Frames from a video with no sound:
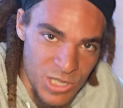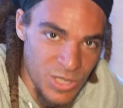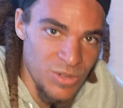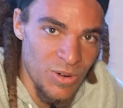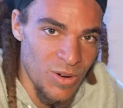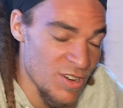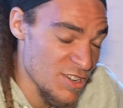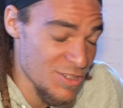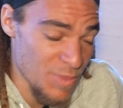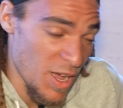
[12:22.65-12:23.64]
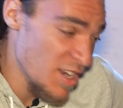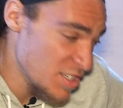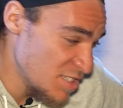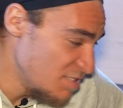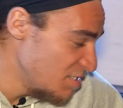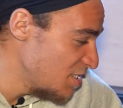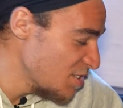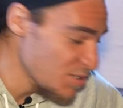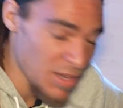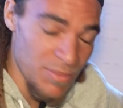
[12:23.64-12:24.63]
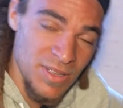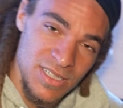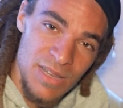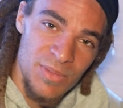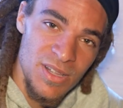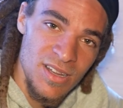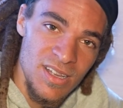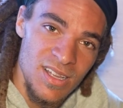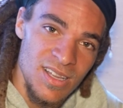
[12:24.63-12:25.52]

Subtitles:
you or inspires you to do something similar.